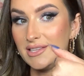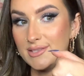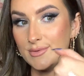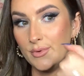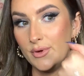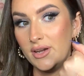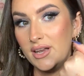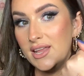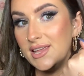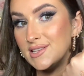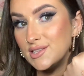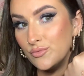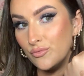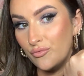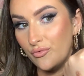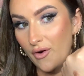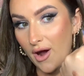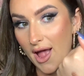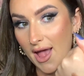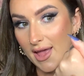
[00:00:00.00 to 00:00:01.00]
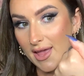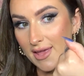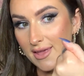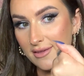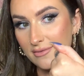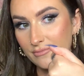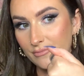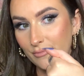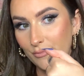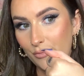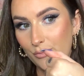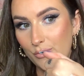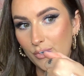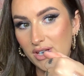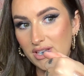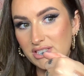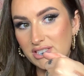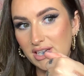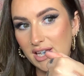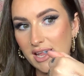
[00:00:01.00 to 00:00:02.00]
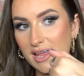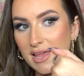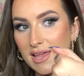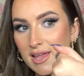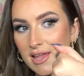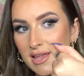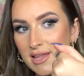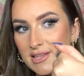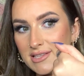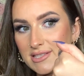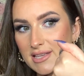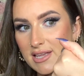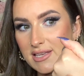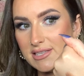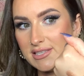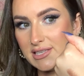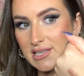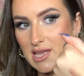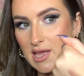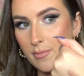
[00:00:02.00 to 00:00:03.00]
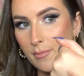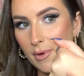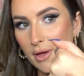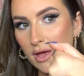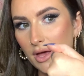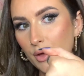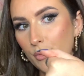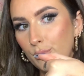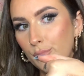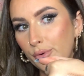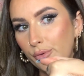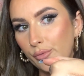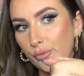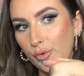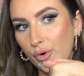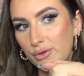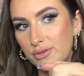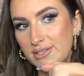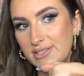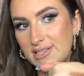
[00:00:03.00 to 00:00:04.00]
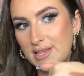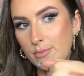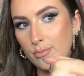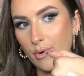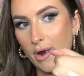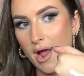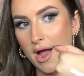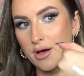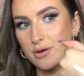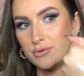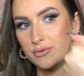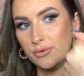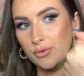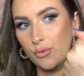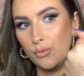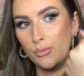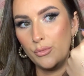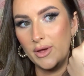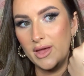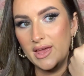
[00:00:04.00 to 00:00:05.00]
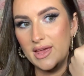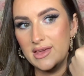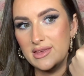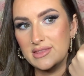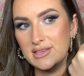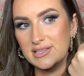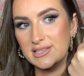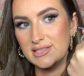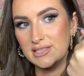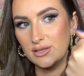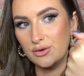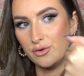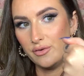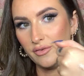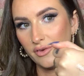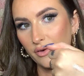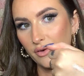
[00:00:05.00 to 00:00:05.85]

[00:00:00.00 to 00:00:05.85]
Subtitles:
one is Ray, which is a deeper bronzy brown with silver